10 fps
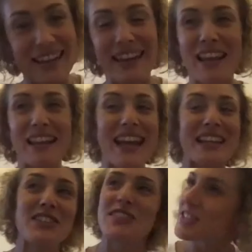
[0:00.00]
And
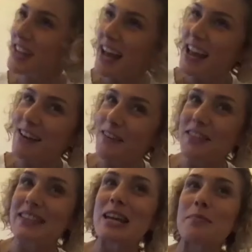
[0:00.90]
yesterday or
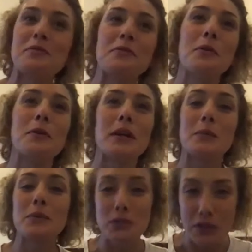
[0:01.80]
the day before, it
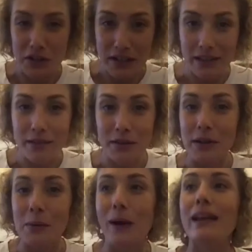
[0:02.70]
was 30,
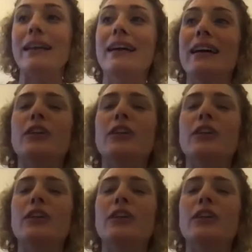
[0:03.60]
31.